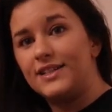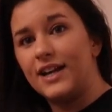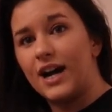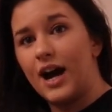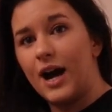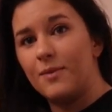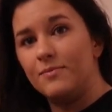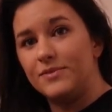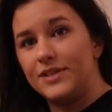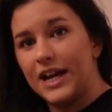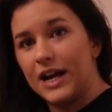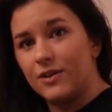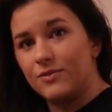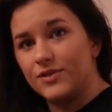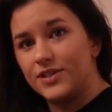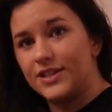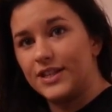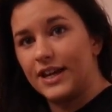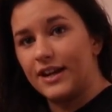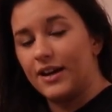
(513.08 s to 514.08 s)

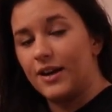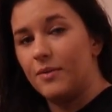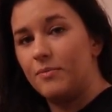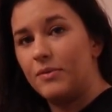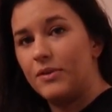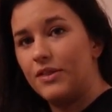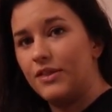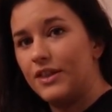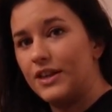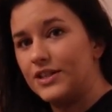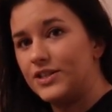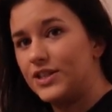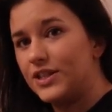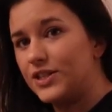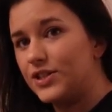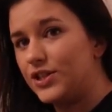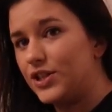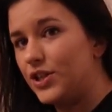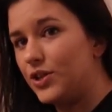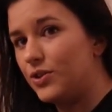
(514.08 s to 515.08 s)
top-down setup. This
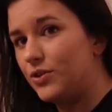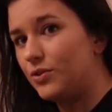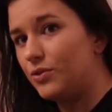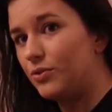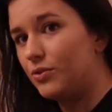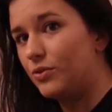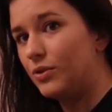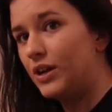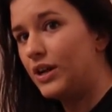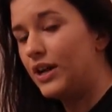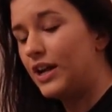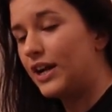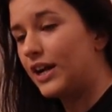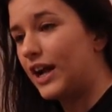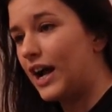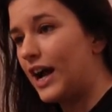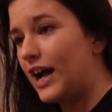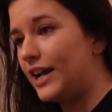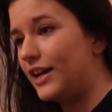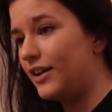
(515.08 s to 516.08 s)
is you
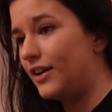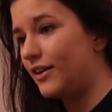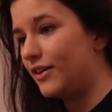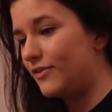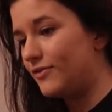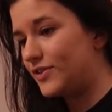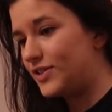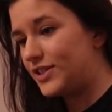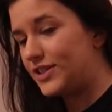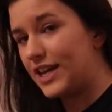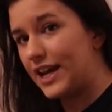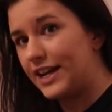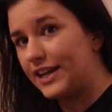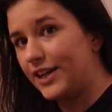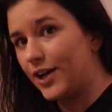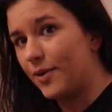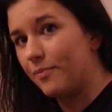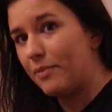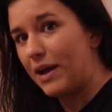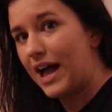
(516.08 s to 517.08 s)
kind of setting
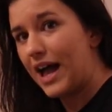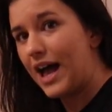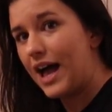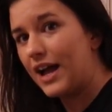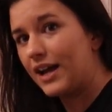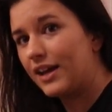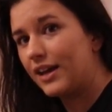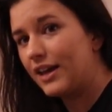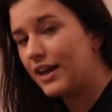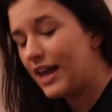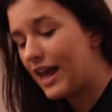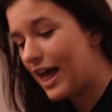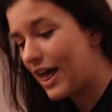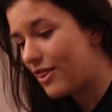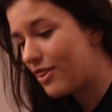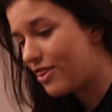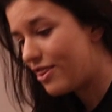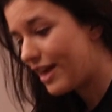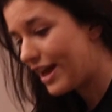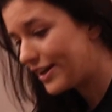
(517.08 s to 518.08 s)
your back
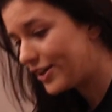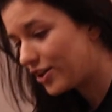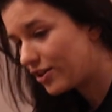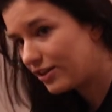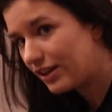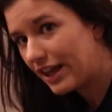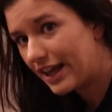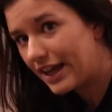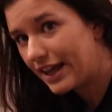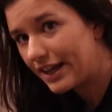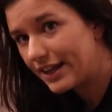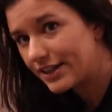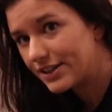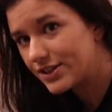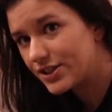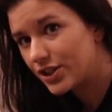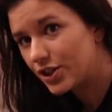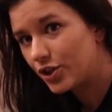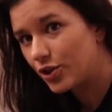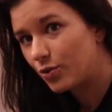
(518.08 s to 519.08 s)
and then your
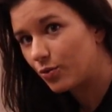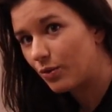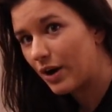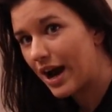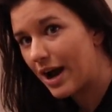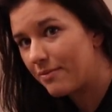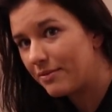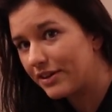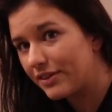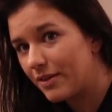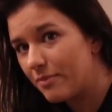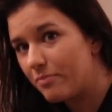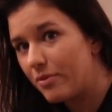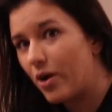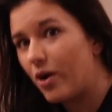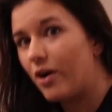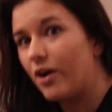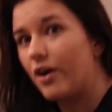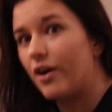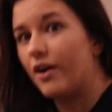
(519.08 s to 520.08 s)
legs, grabbing the
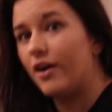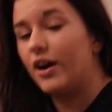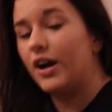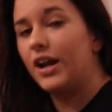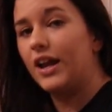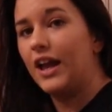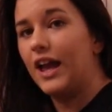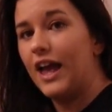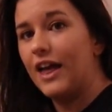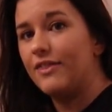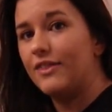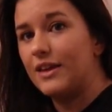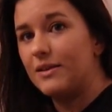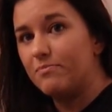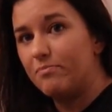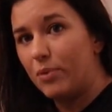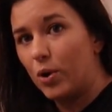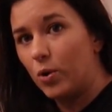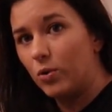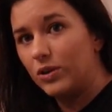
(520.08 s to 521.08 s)
bar and
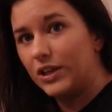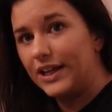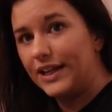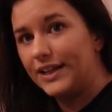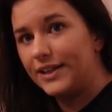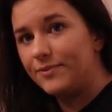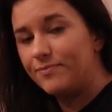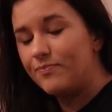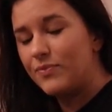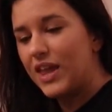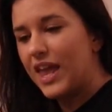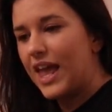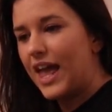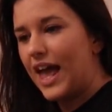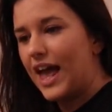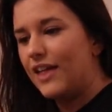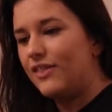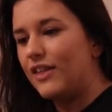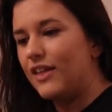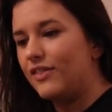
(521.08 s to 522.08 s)
then pulling.
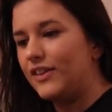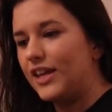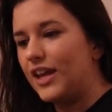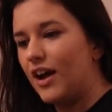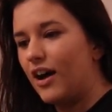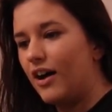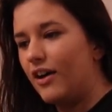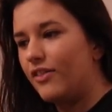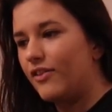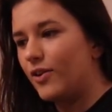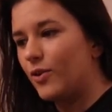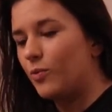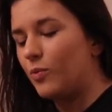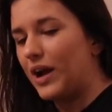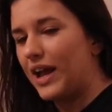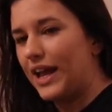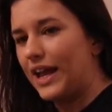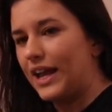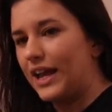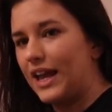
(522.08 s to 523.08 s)
And then the other
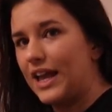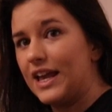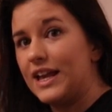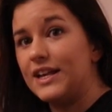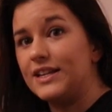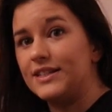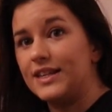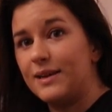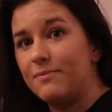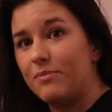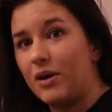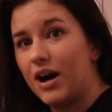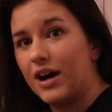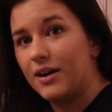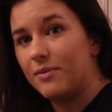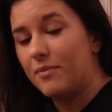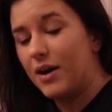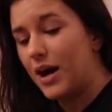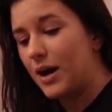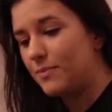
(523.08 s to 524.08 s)
way is a
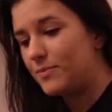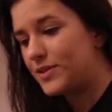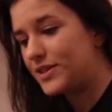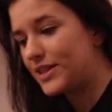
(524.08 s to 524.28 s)
bottom-up